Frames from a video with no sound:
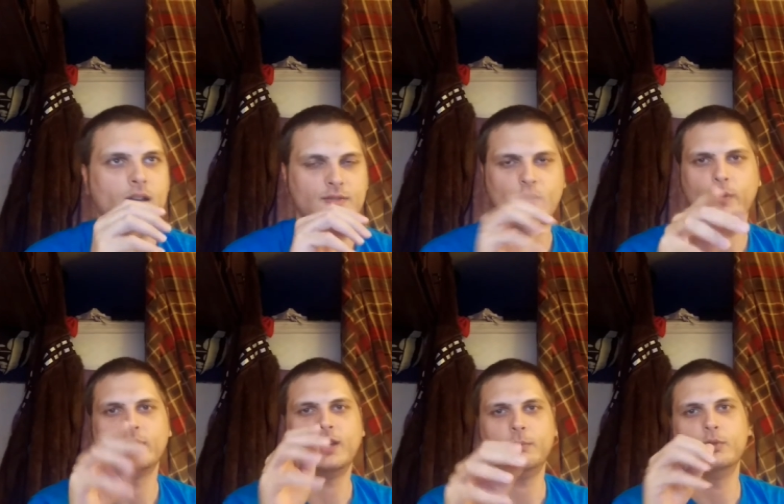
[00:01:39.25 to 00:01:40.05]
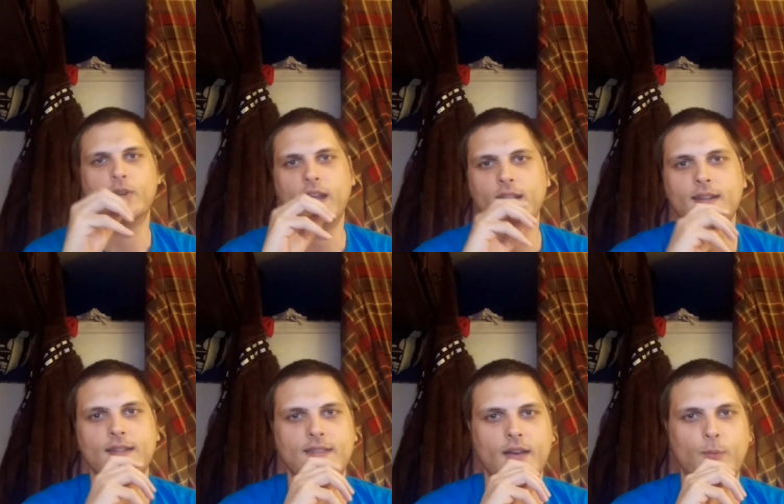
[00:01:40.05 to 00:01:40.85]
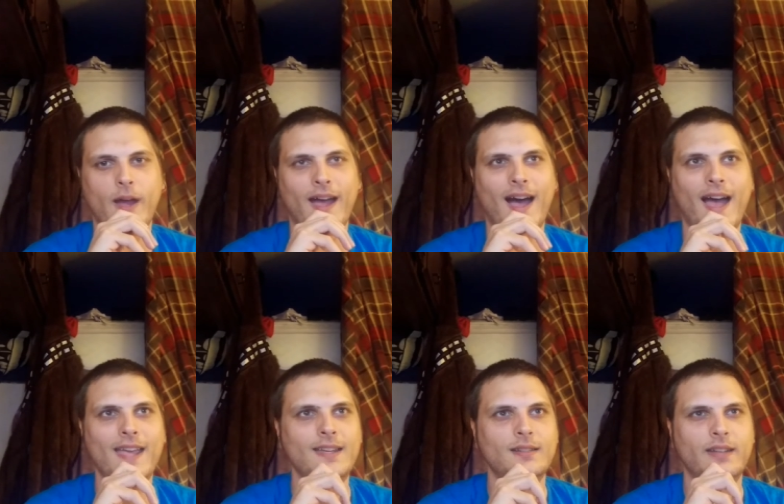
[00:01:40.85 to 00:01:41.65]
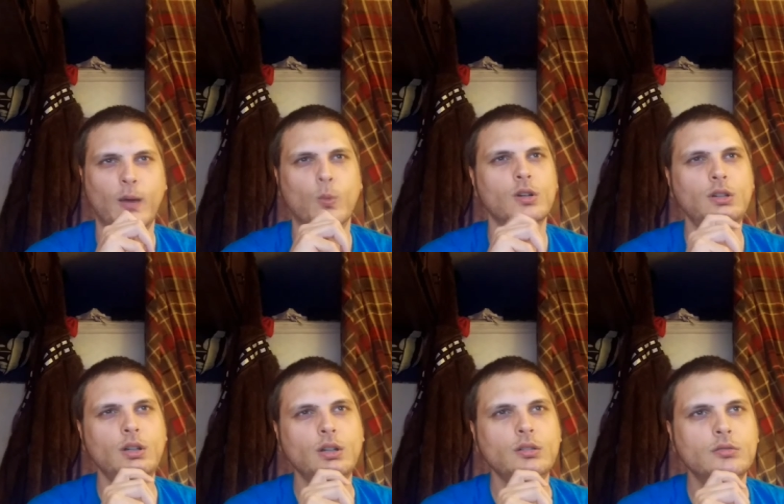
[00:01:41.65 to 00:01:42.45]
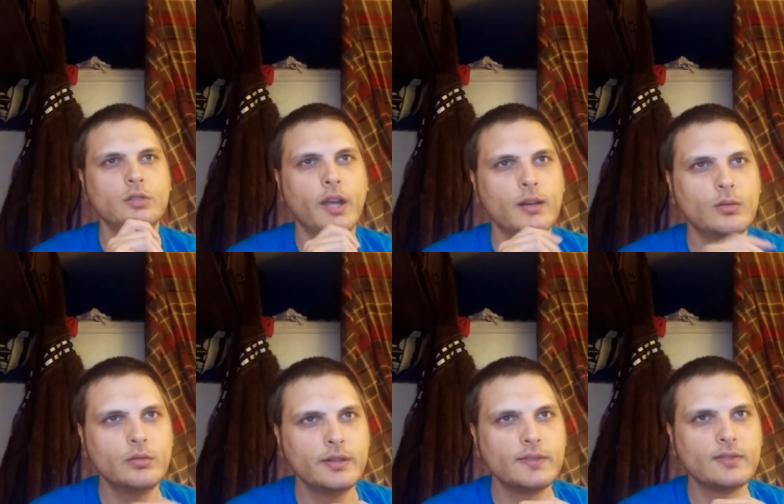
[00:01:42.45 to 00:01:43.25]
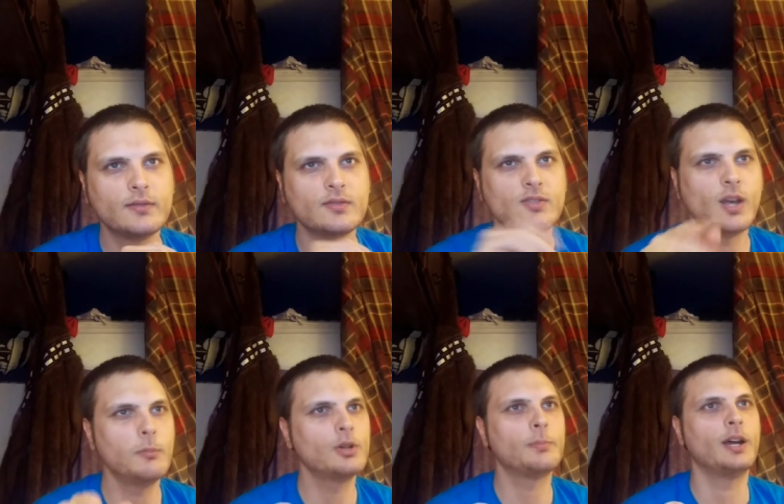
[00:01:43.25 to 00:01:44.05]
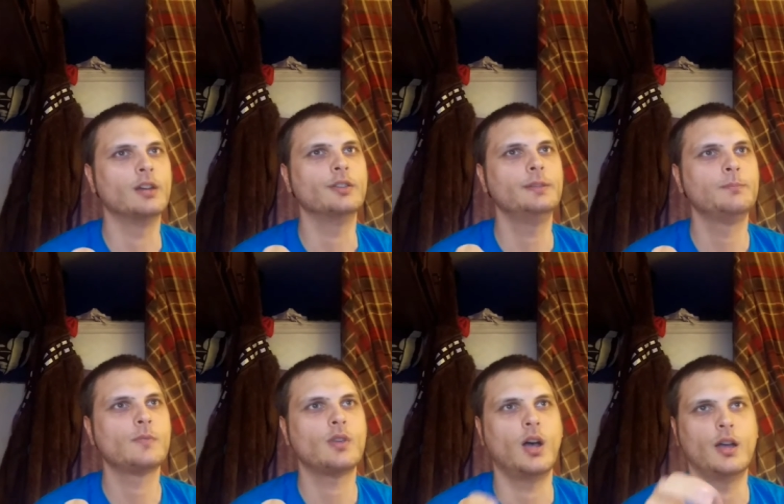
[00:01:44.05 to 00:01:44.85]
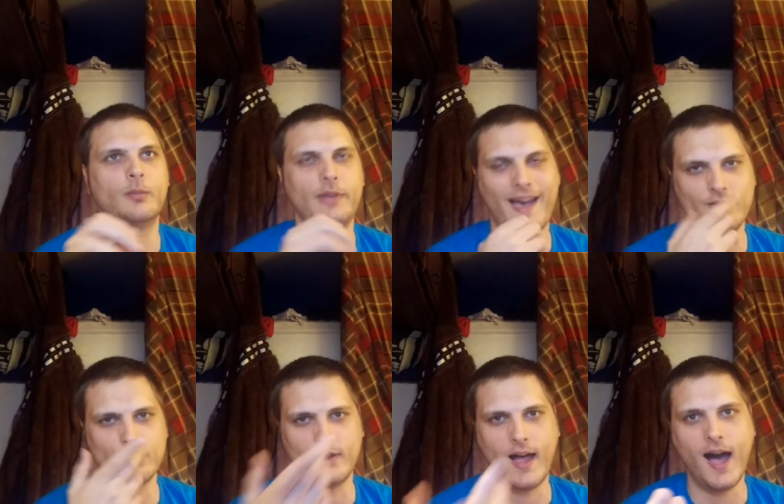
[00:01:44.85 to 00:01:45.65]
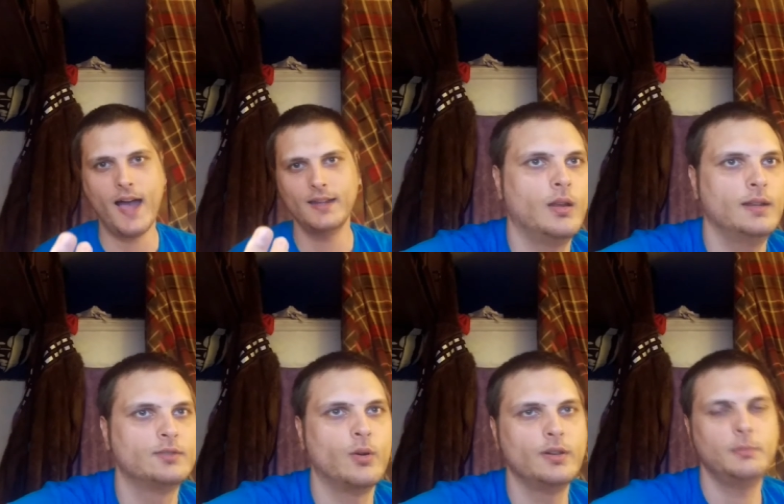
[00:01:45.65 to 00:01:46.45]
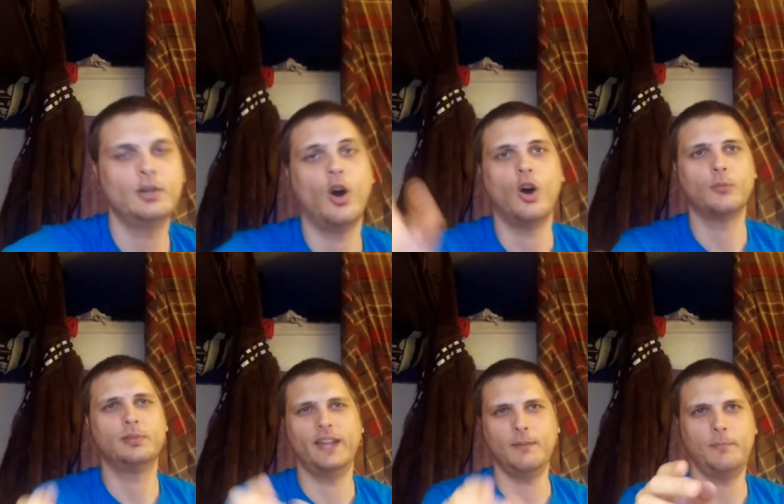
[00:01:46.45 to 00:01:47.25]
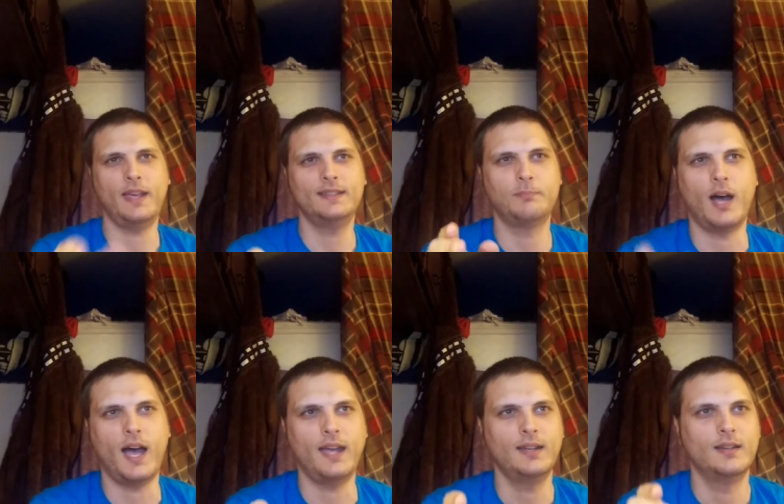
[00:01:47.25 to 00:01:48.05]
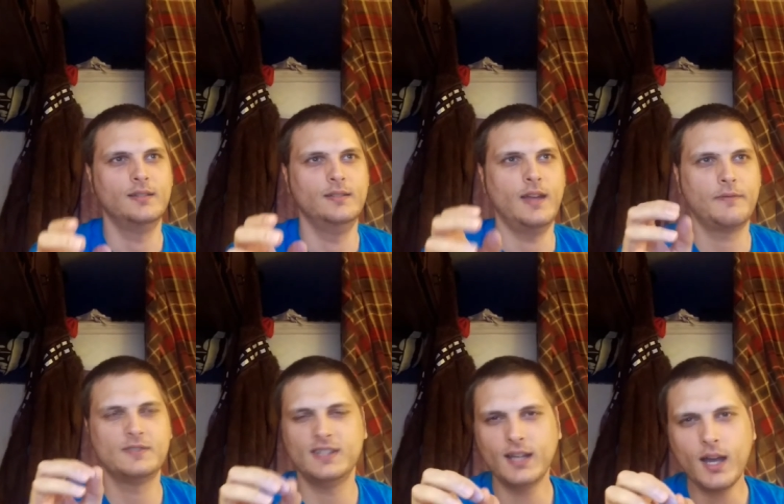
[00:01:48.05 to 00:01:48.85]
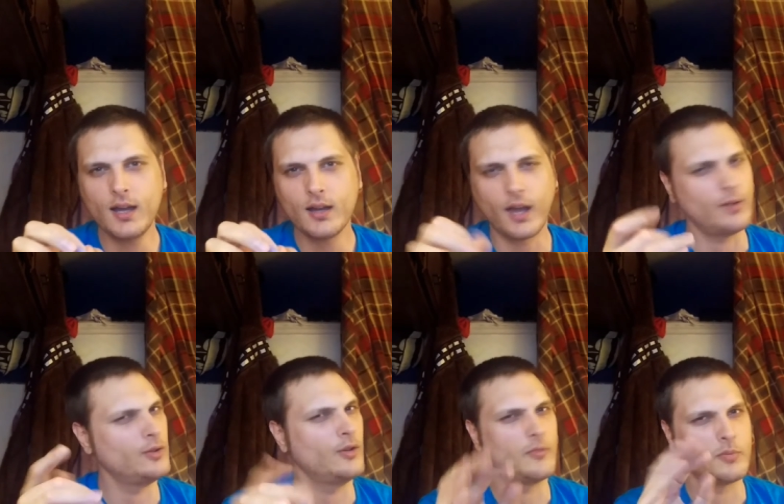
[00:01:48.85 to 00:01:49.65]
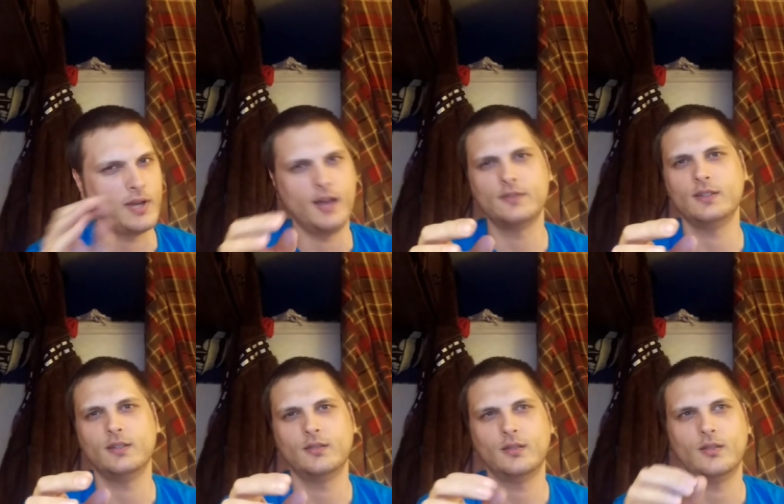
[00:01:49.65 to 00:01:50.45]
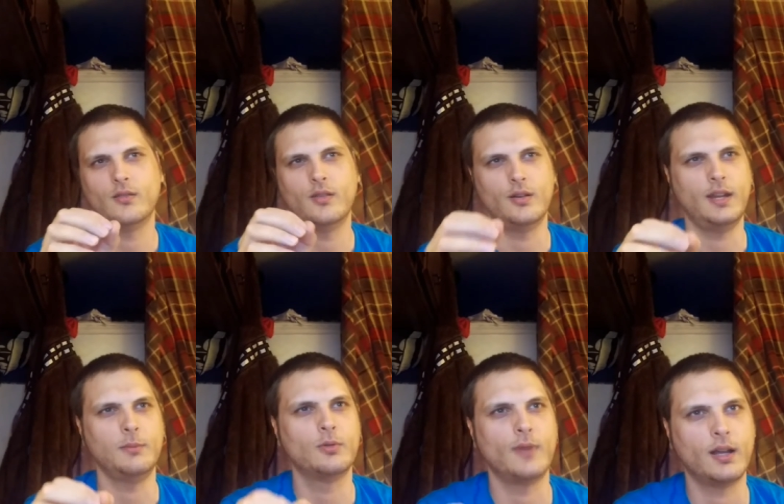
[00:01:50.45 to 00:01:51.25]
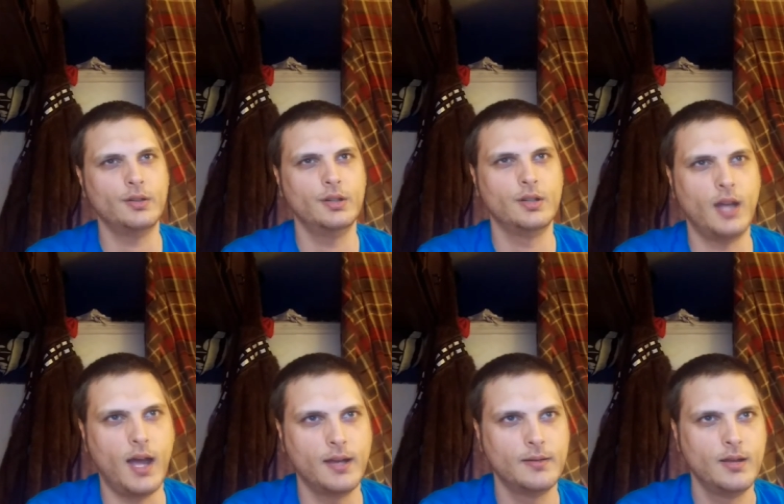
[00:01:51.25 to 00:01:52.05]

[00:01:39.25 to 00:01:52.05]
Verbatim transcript: It's going to debut on A&E's FYI network channel this summer, apparently. Uh, it'll be out in July. It's going to be called Plant Based by Nefsika. I don't know if I'm pronouncing their name correctly or not.